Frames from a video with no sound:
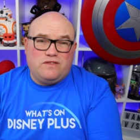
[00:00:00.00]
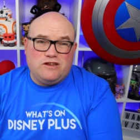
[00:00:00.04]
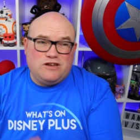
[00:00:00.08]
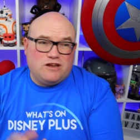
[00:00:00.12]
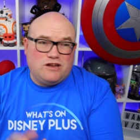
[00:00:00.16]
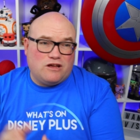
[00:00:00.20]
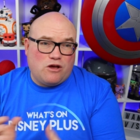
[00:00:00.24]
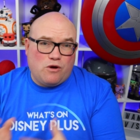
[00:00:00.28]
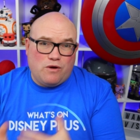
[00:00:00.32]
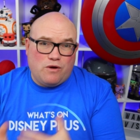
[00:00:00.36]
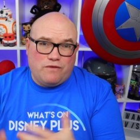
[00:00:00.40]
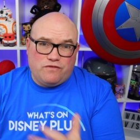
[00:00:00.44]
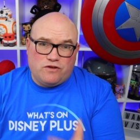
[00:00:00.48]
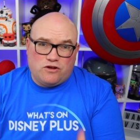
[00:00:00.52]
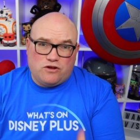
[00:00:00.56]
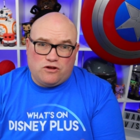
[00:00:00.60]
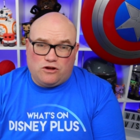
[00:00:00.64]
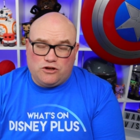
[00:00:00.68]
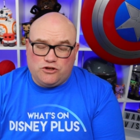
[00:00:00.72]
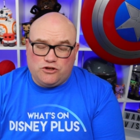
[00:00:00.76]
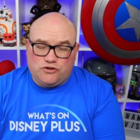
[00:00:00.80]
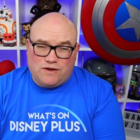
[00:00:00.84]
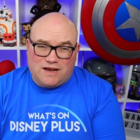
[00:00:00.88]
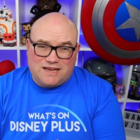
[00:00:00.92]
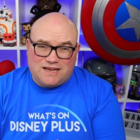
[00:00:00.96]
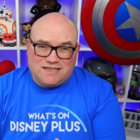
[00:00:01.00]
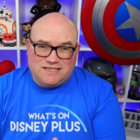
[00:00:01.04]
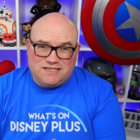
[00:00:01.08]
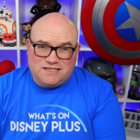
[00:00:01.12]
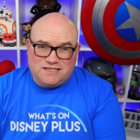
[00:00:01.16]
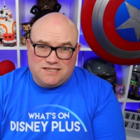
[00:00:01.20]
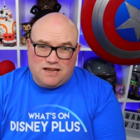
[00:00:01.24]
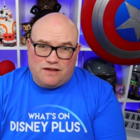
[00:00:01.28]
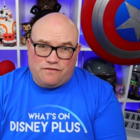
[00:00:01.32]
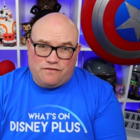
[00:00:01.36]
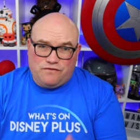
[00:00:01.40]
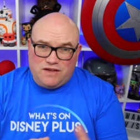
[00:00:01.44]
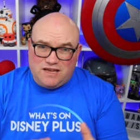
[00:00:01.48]
you know going for contracts and
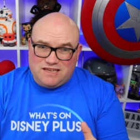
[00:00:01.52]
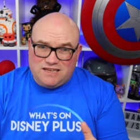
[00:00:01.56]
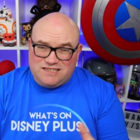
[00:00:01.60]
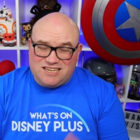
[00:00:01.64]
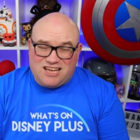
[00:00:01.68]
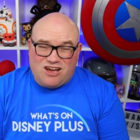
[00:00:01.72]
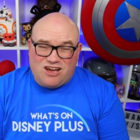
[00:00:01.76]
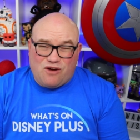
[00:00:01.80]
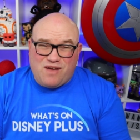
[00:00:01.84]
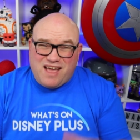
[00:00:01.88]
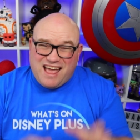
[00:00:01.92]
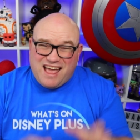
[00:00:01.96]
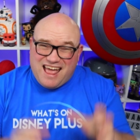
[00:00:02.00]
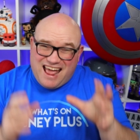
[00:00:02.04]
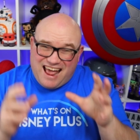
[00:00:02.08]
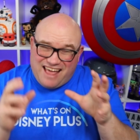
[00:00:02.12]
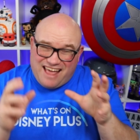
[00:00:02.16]
stuff years ago,